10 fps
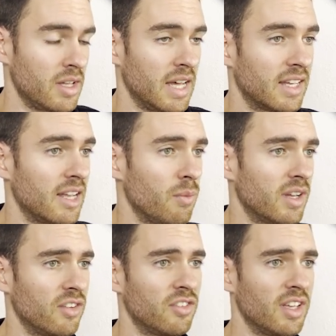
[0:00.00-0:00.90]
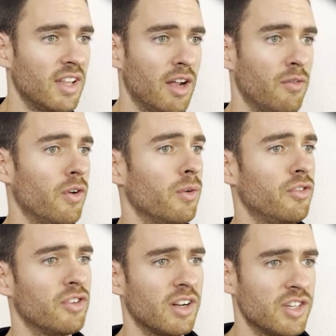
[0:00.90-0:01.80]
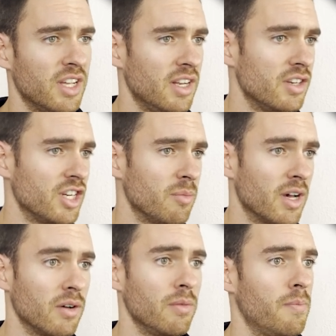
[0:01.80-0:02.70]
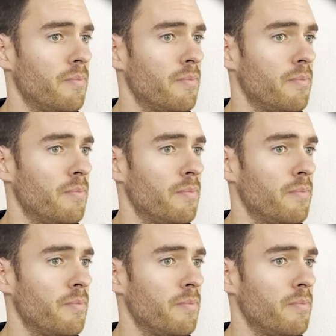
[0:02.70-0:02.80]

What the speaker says: Again, we can see that folder structure in Gmail.